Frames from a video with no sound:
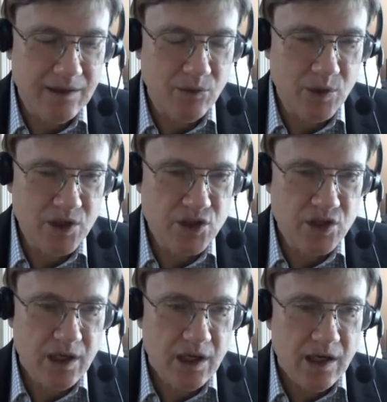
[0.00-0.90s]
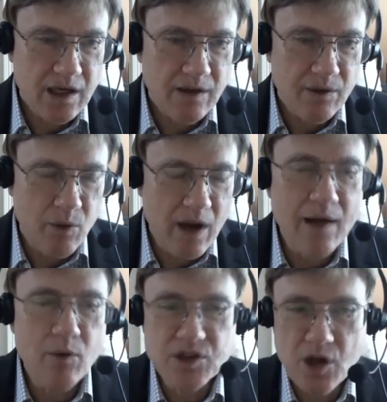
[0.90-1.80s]
Which why
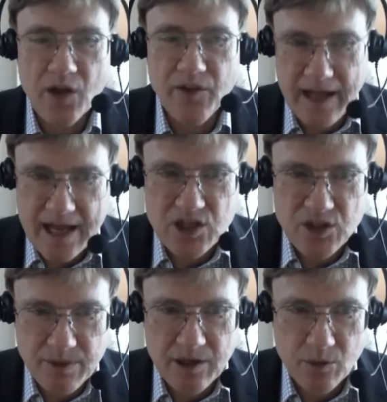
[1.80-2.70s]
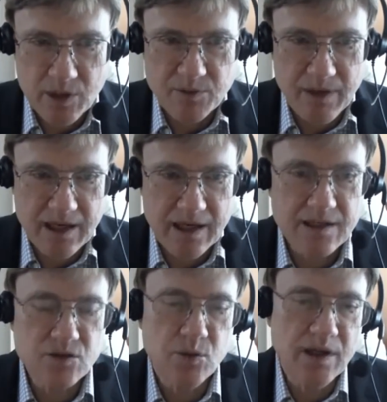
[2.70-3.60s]
it was called the KGB was
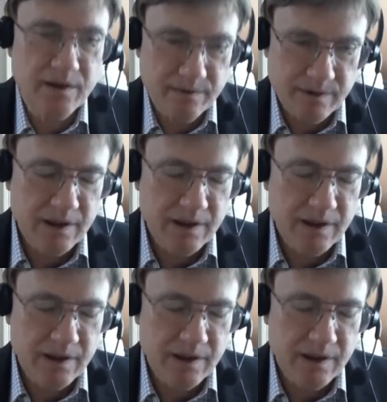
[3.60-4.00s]
because when